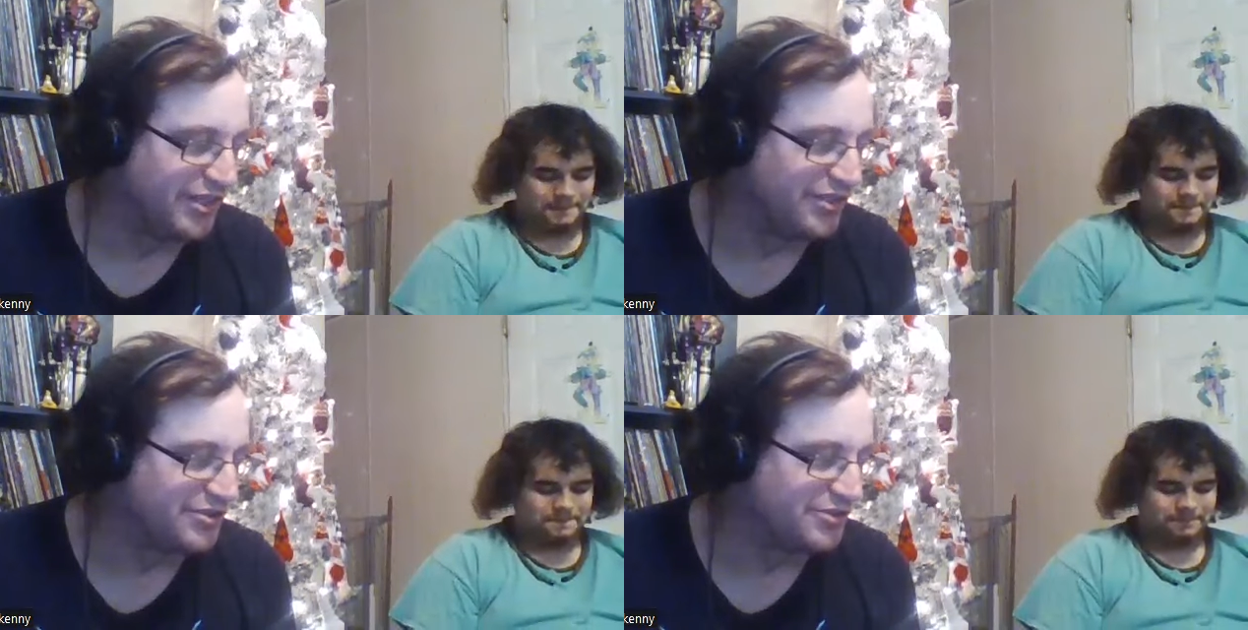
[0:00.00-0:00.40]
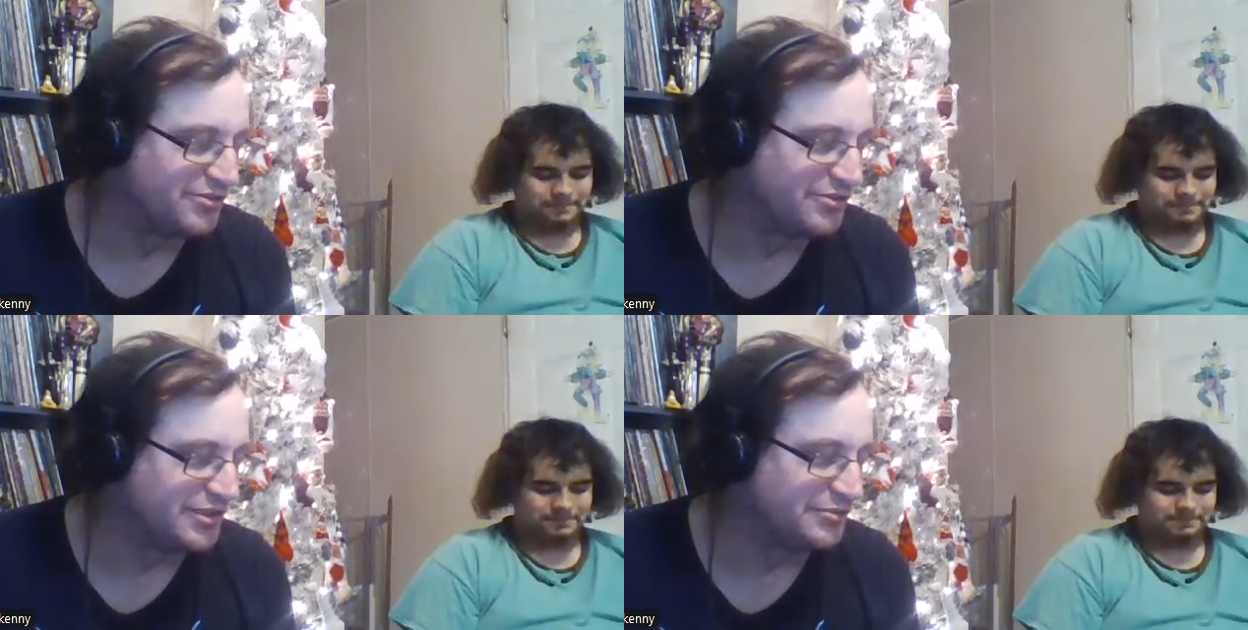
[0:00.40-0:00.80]
Speaker 1: feel like
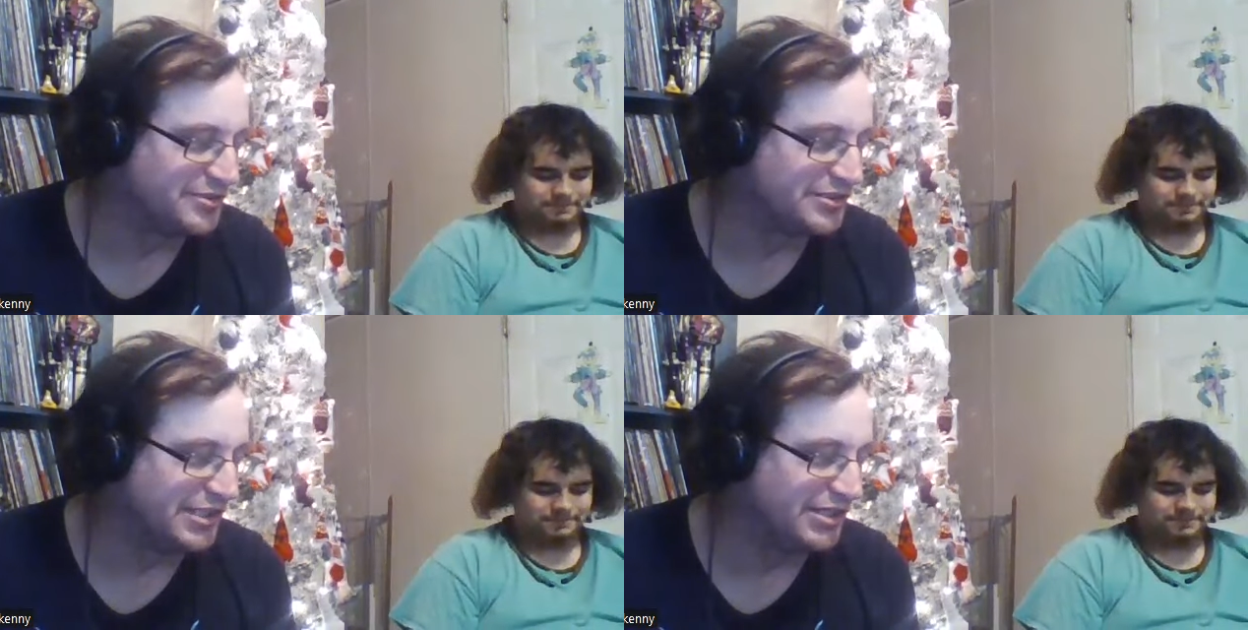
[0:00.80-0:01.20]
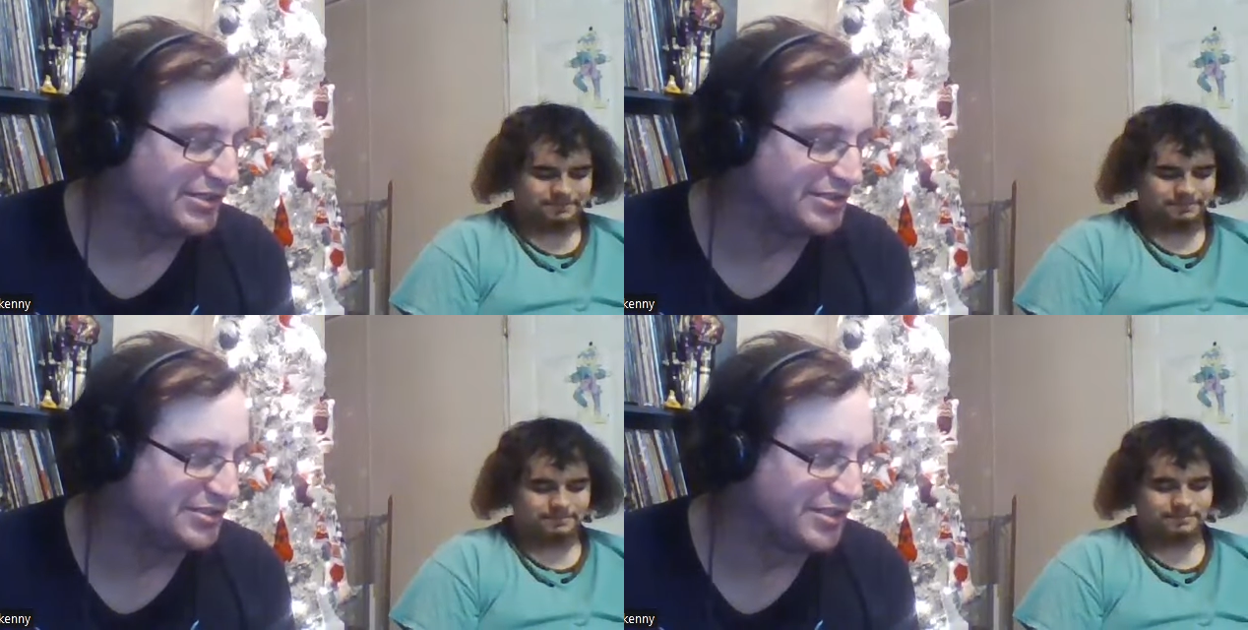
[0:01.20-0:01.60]
Christmas
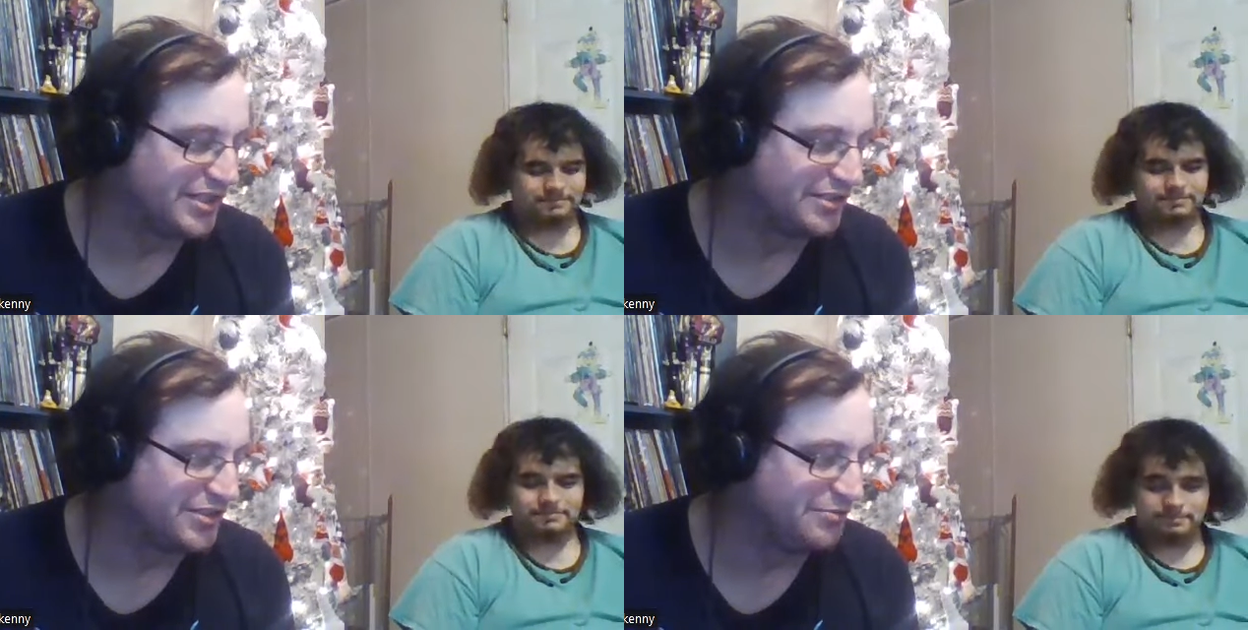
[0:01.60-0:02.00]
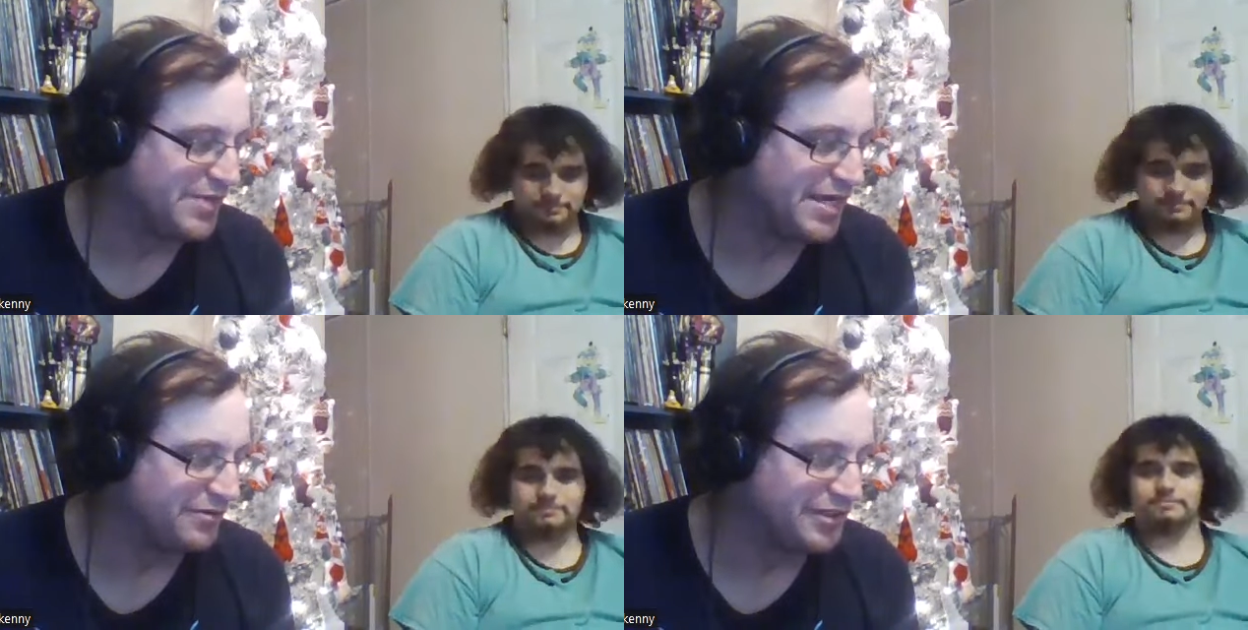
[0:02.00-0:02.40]
song. It's just like a
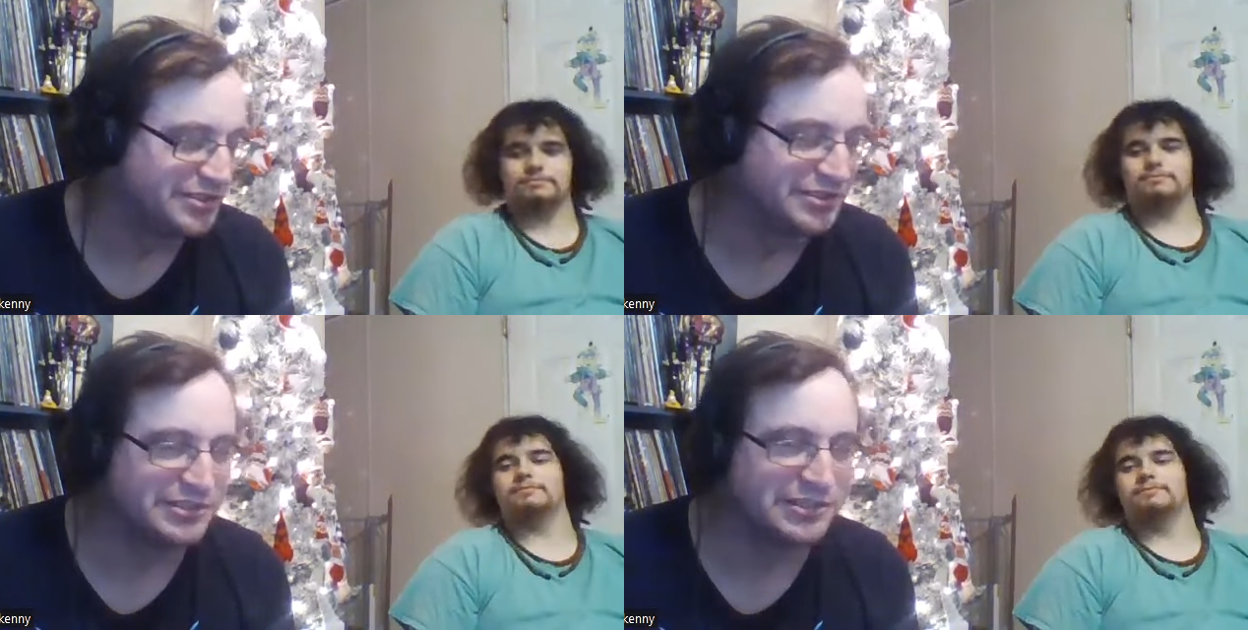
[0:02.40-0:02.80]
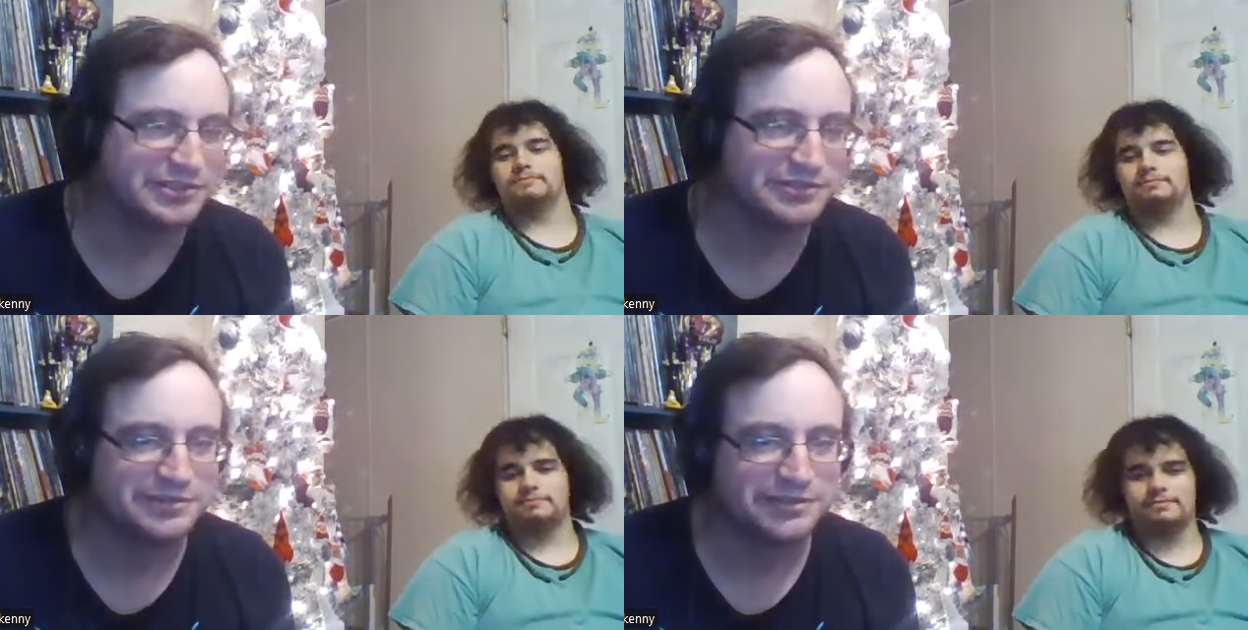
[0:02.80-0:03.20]
good bad religion
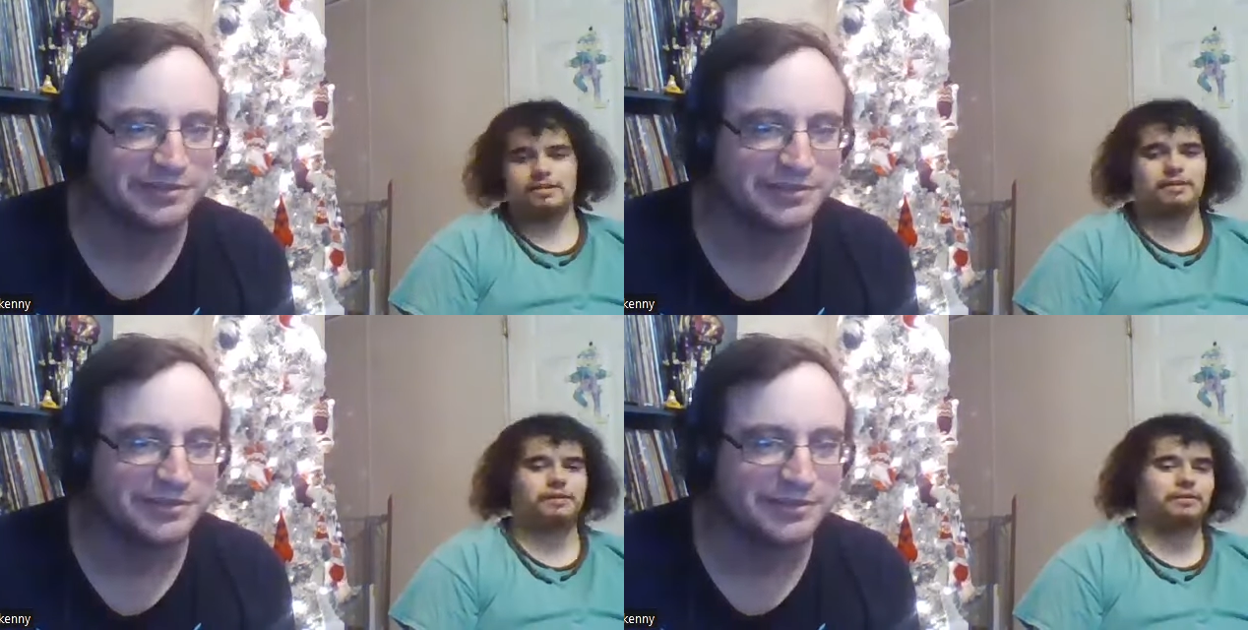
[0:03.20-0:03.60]
song. Yeah.